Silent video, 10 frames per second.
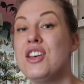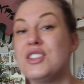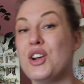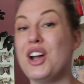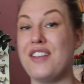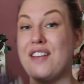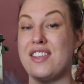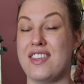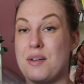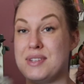So of
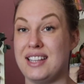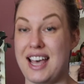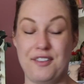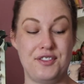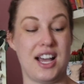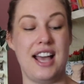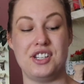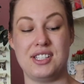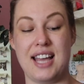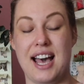everything that was left, I
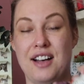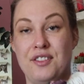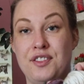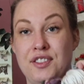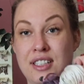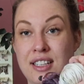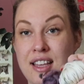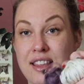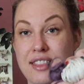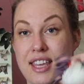just have
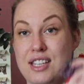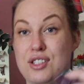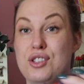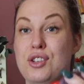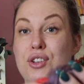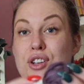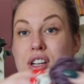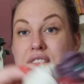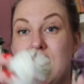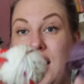these
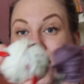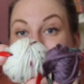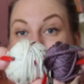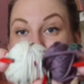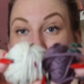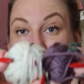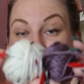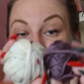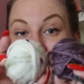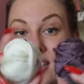2 tiny little
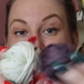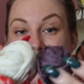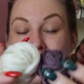balls.